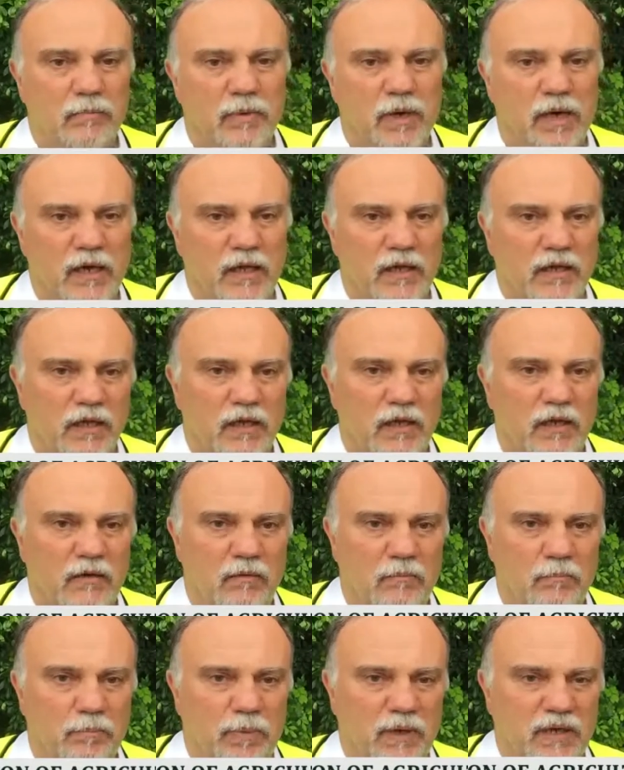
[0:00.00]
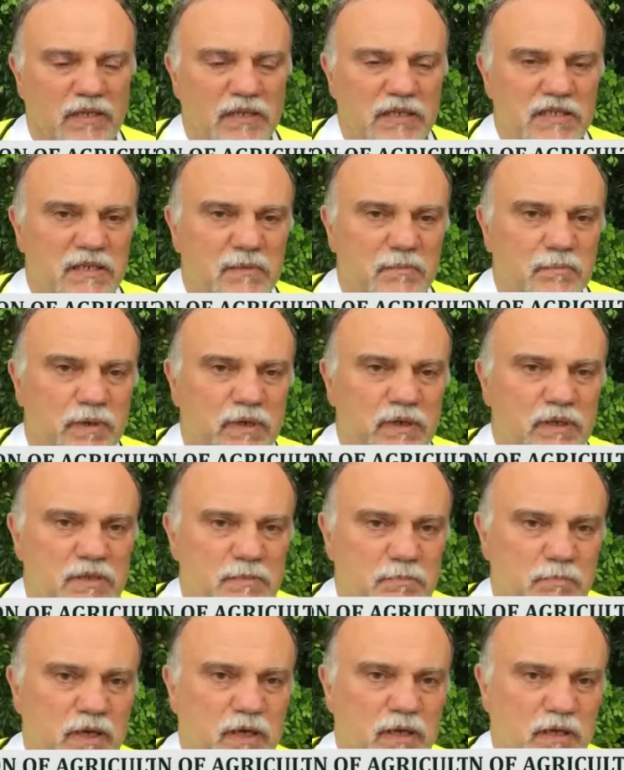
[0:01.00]
by the
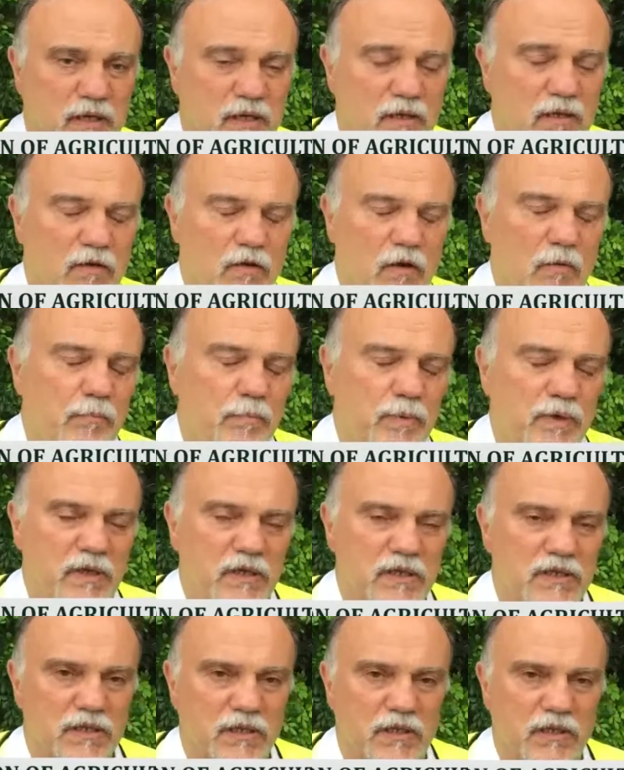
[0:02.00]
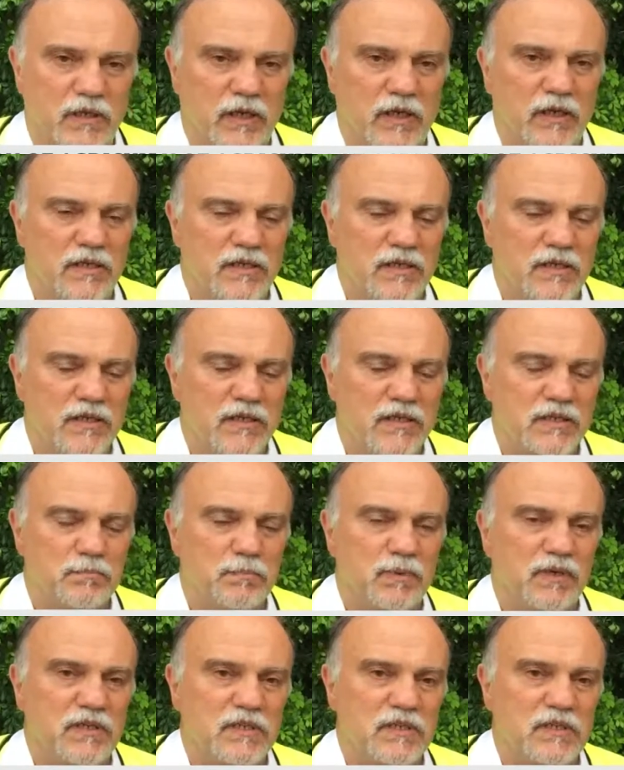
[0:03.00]
participants, by the companies and entities
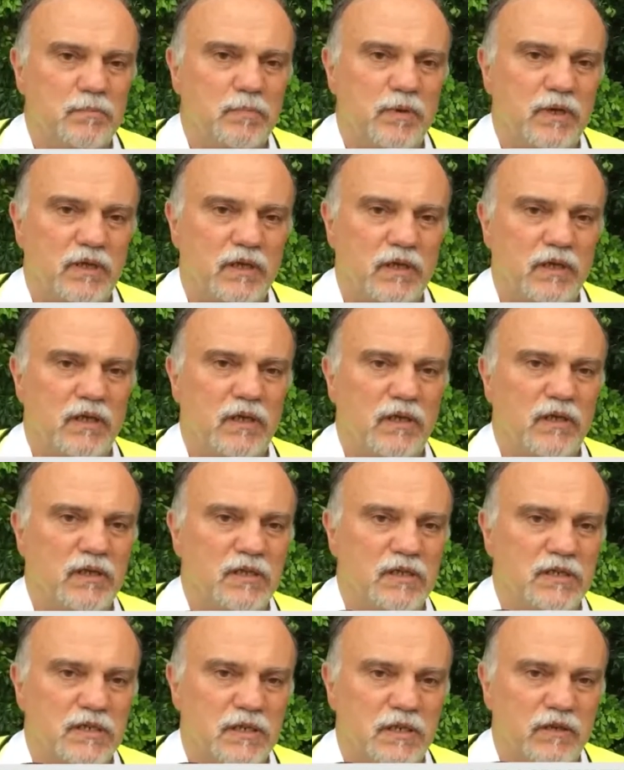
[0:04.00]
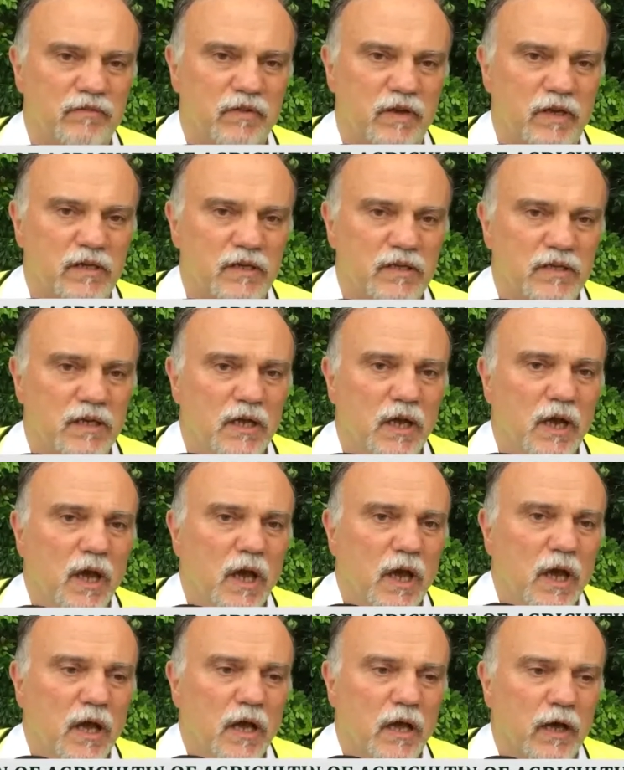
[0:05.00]
participating in this event
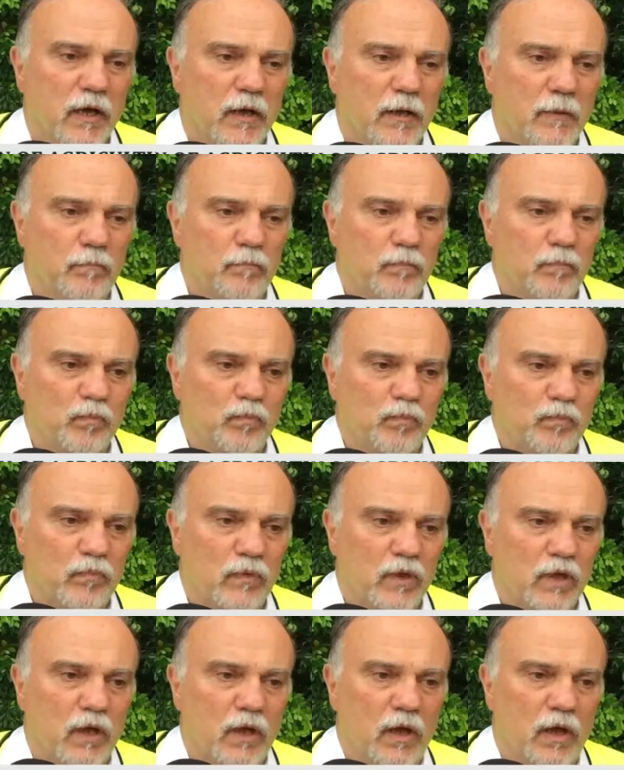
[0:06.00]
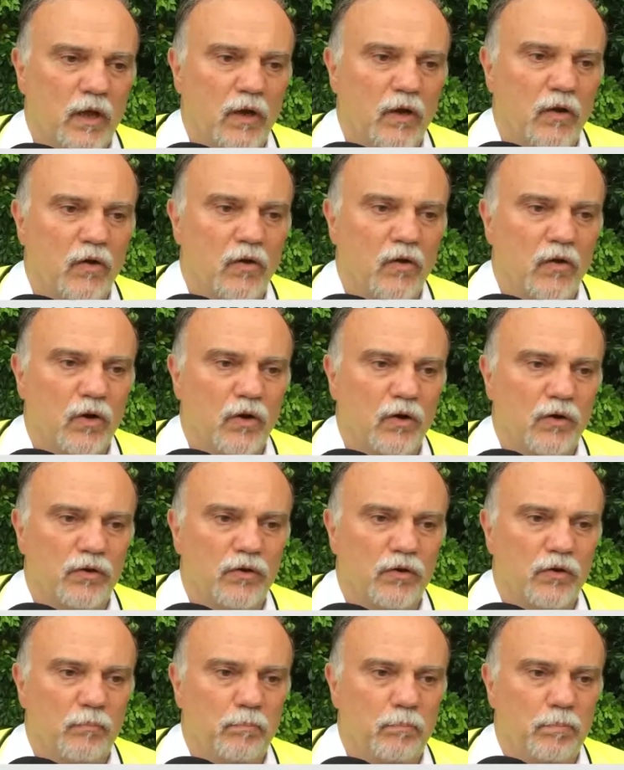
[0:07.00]
along
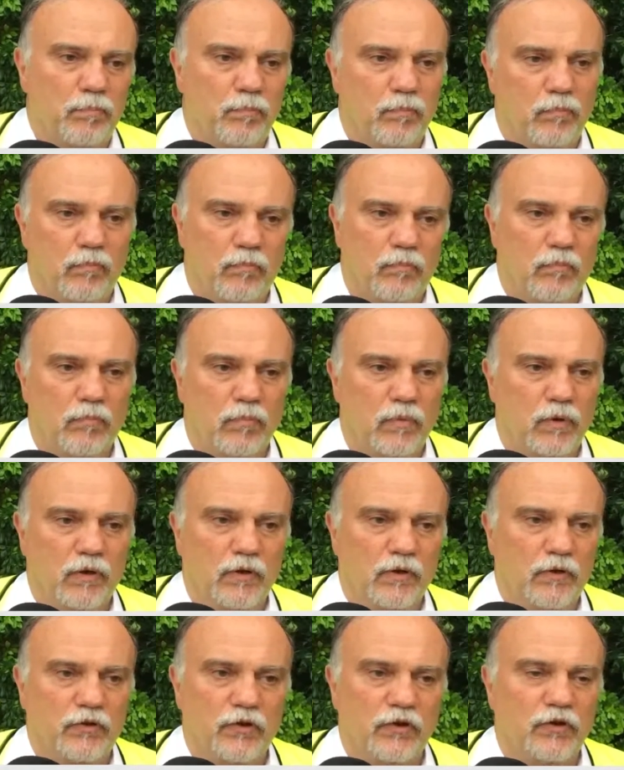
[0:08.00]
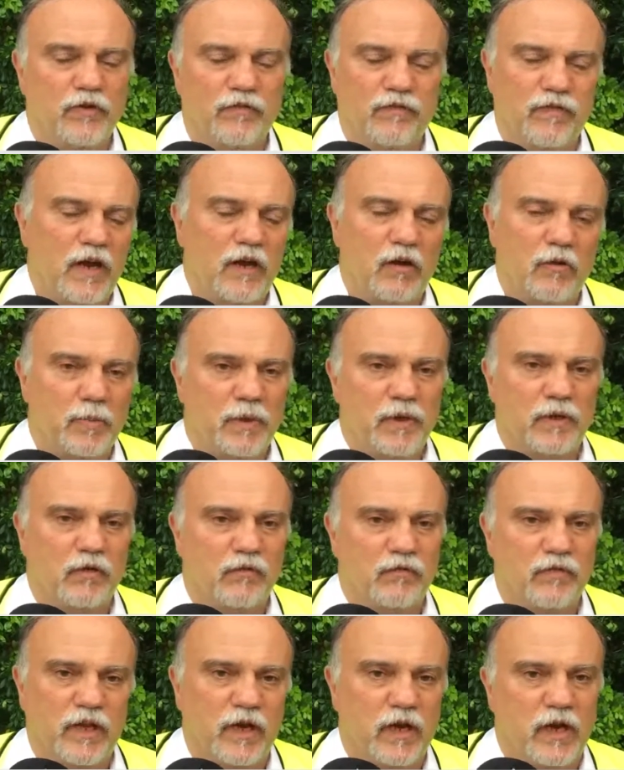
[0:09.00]
the development
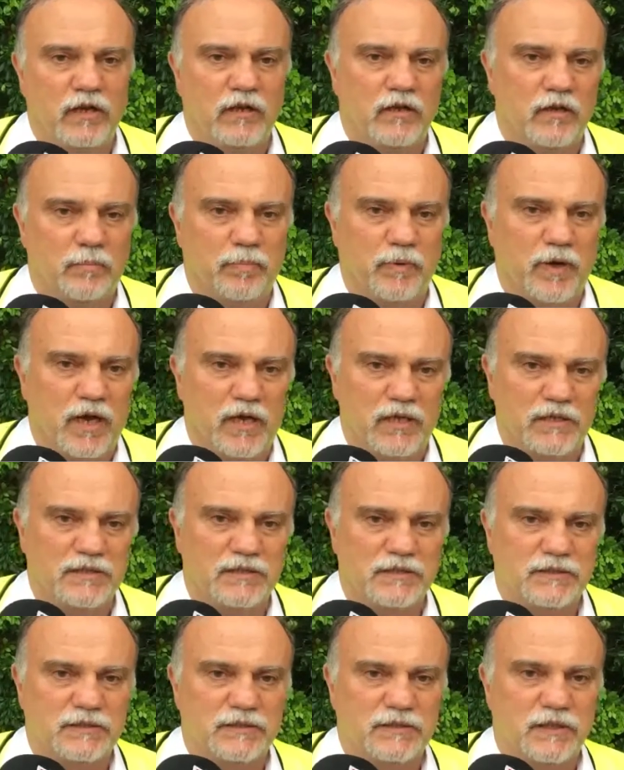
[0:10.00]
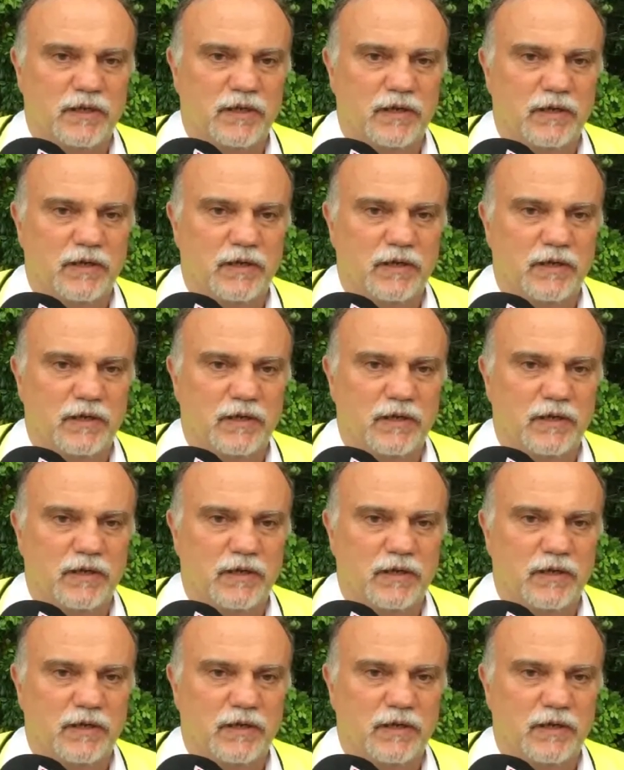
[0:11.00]
of their enterprises,